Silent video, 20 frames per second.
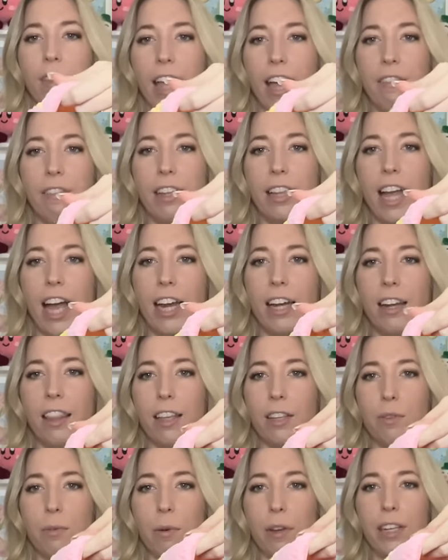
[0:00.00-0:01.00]
I haven't lined
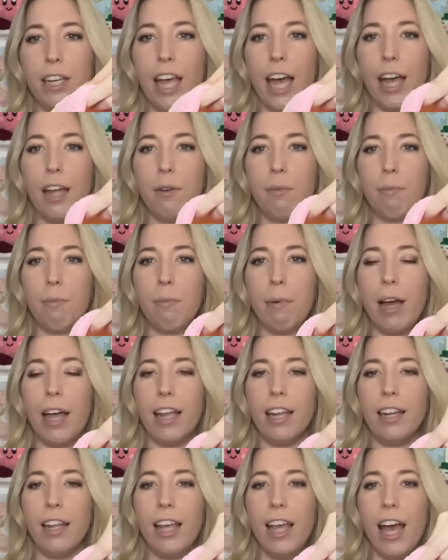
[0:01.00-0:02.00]
this one yet,
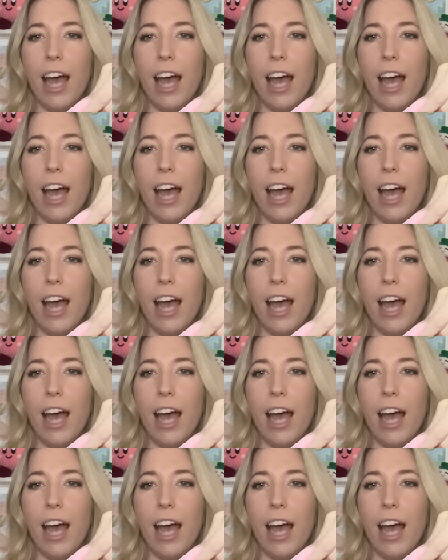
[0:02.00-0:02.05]
but